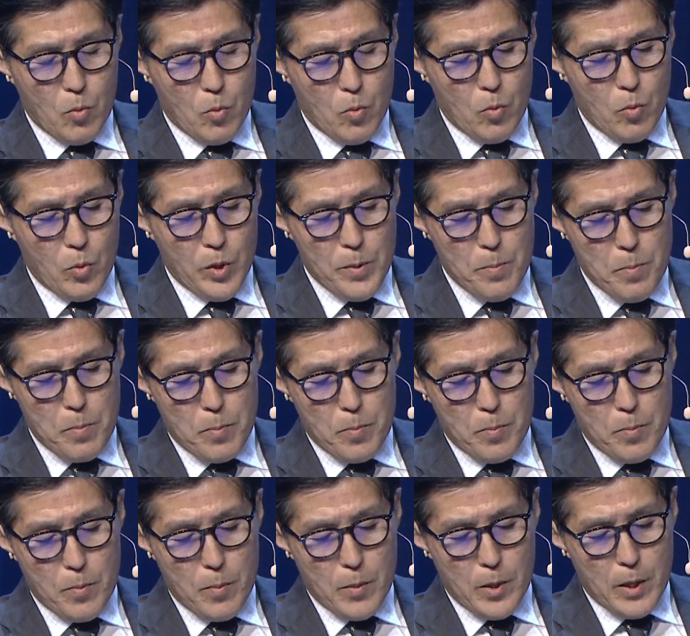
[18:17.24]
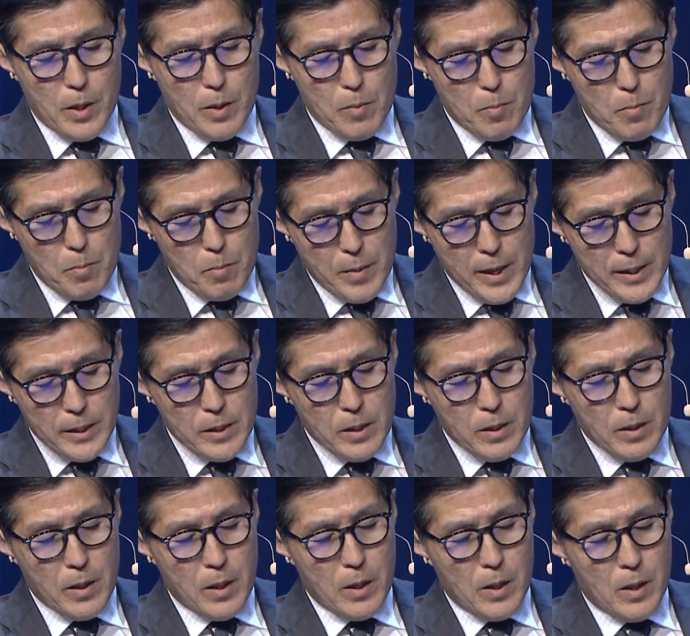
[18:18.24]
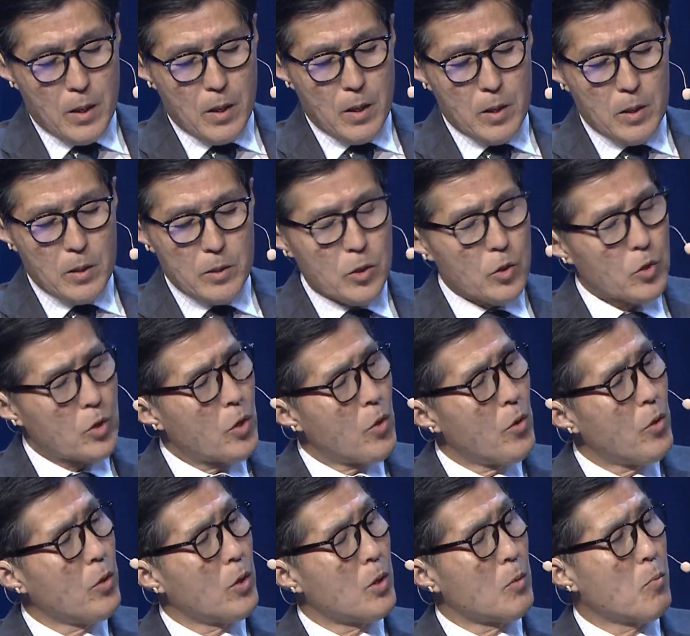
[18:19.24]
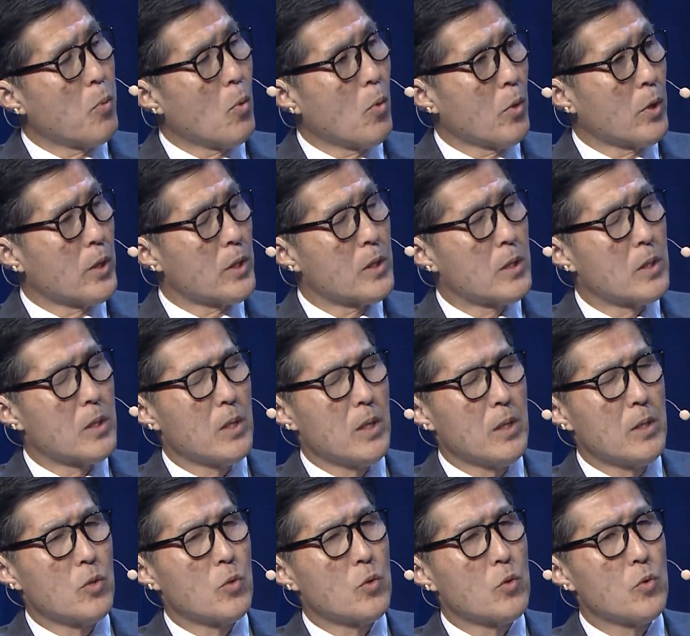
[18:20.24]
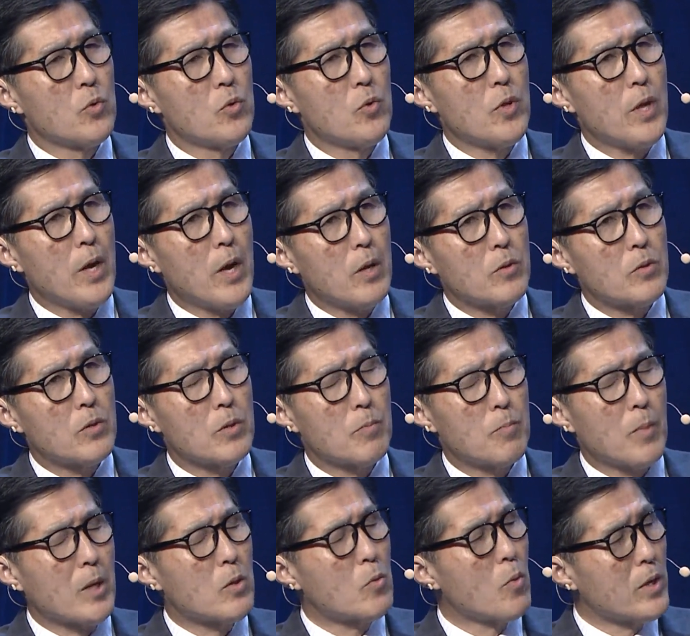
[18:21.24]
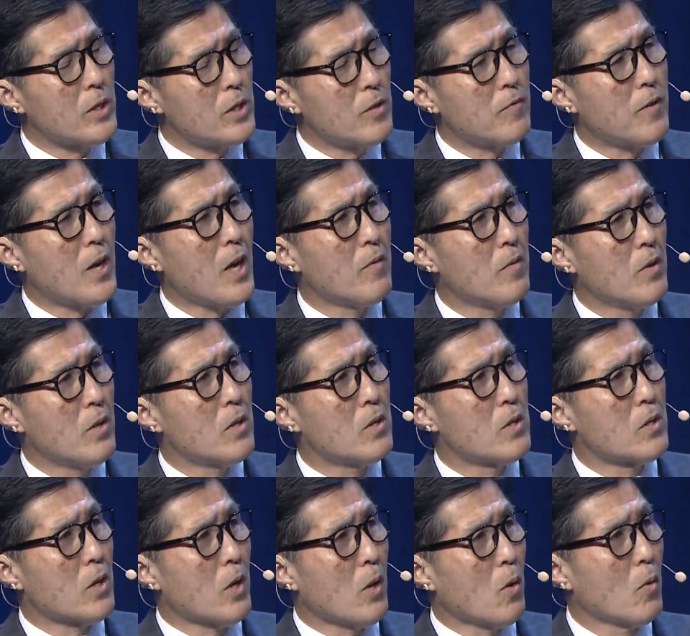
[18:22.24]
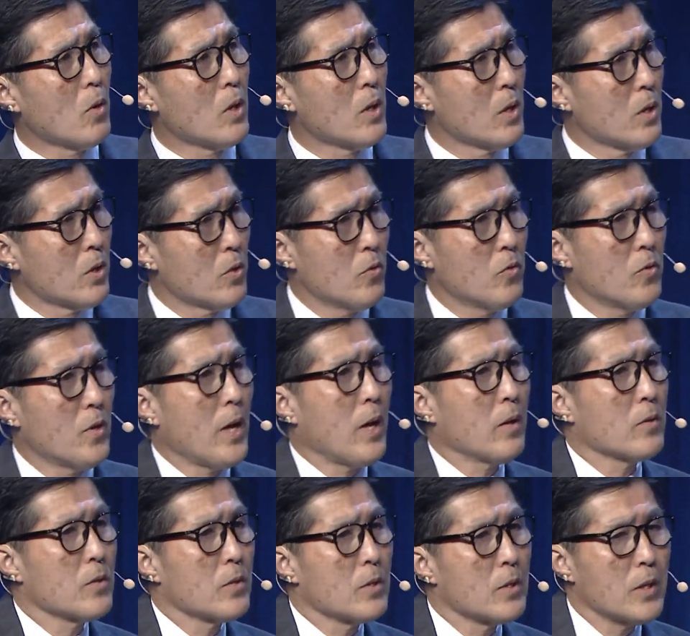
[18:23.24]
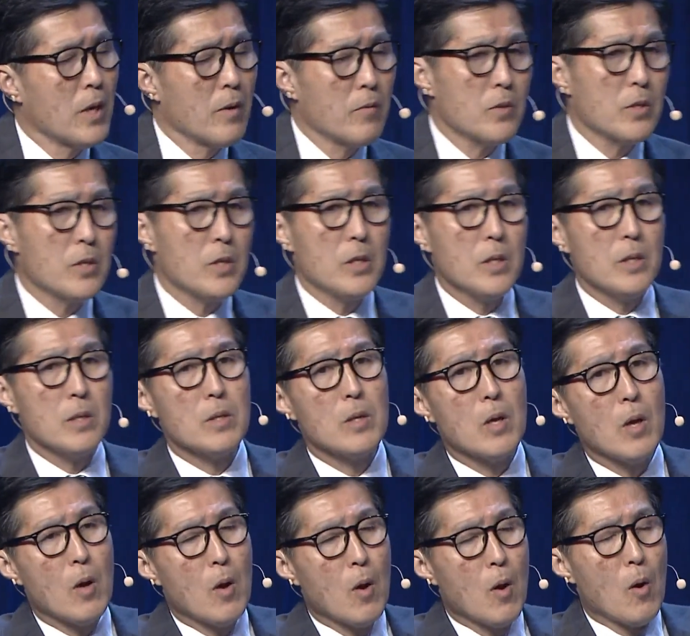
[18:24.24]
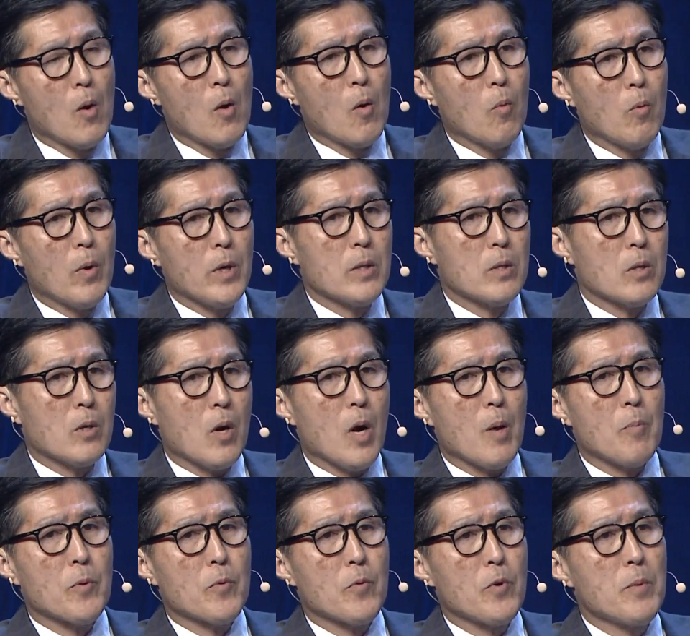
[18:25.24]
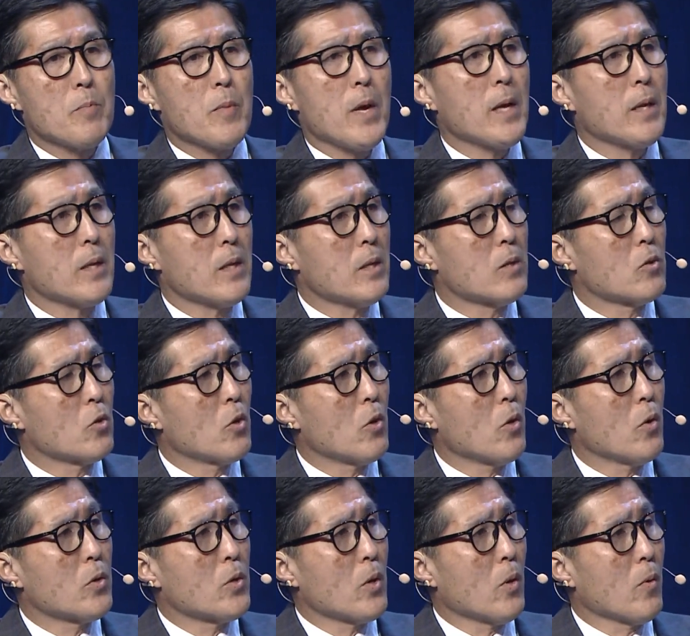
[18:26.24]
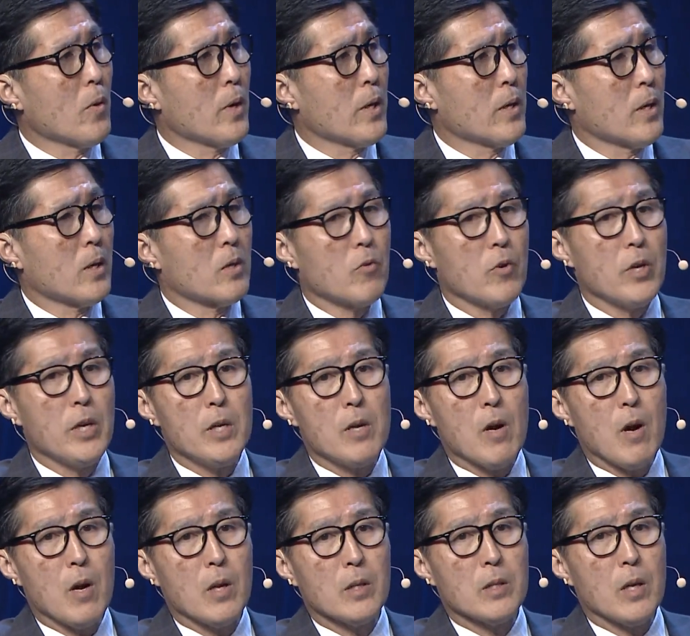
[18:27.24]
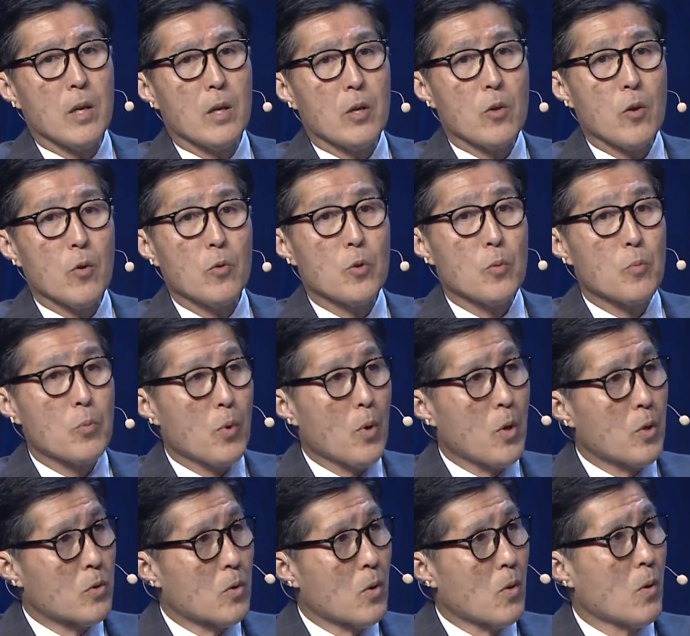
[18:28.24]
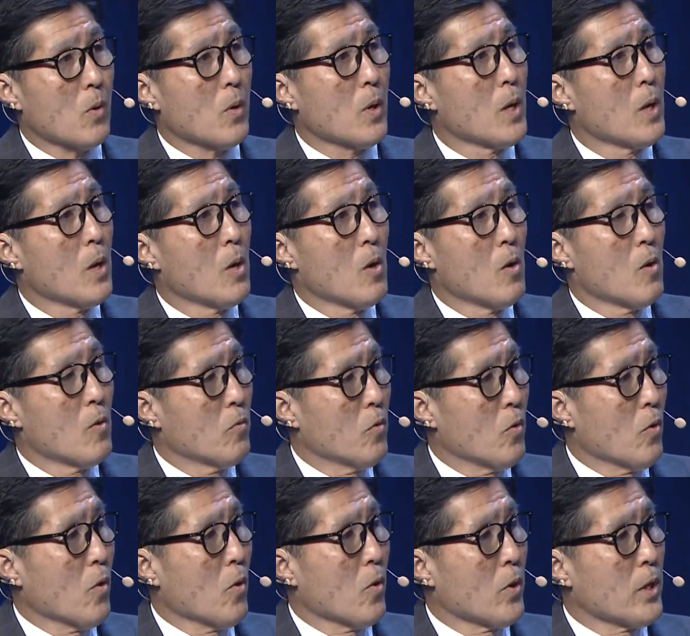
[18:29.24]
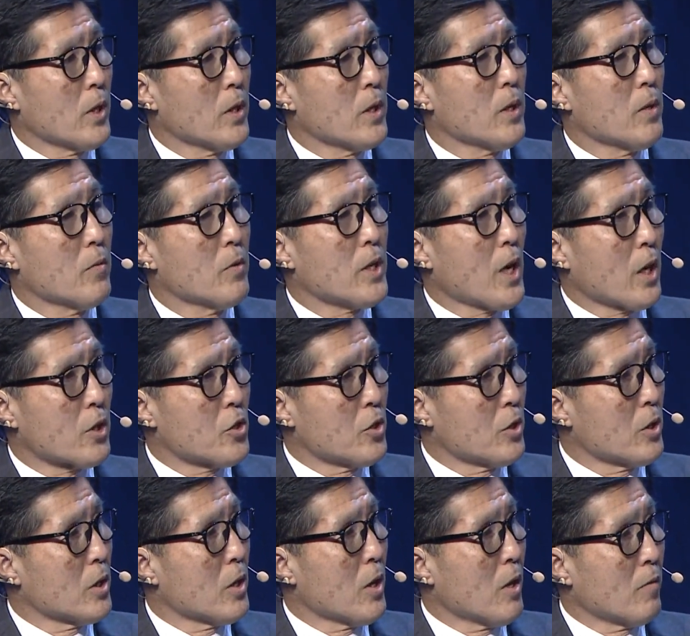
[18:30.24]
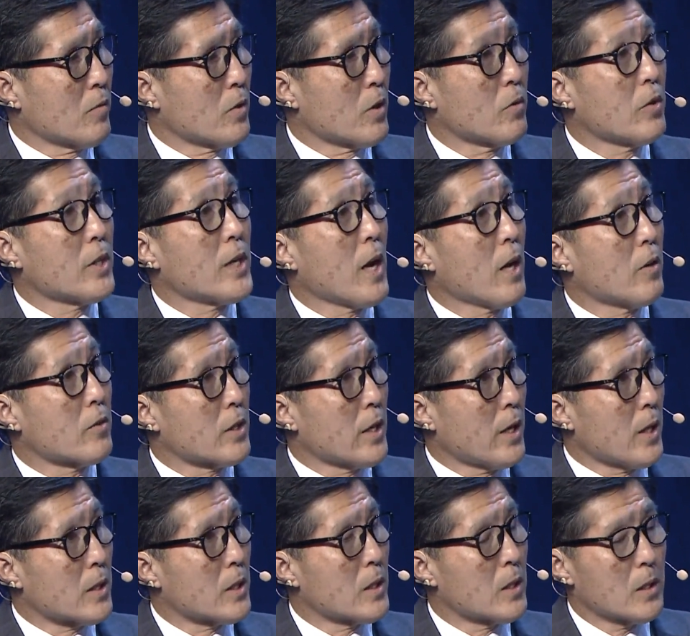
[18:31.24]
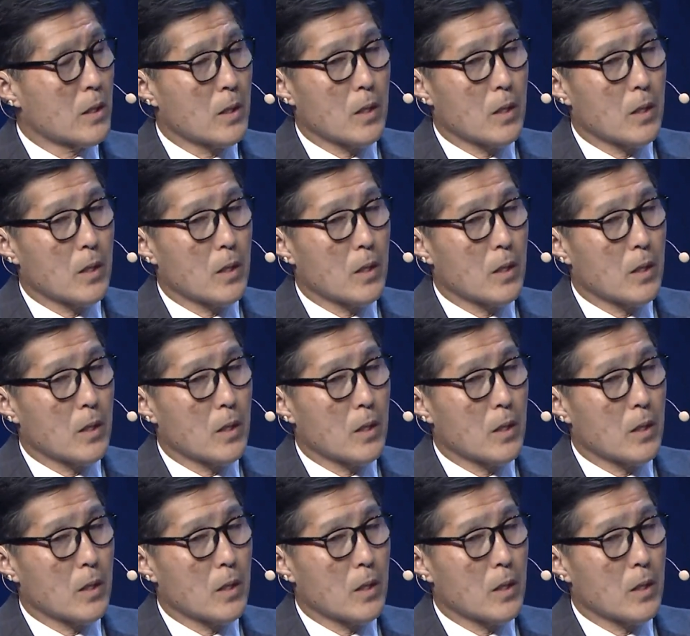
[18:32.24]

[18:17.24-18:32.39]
We met the turning points in 2000, about 25 years ago, 2017, when COP3 met in Kyoto and agreed on the Kyoto Protocol for the reduction of the greenhouse gas.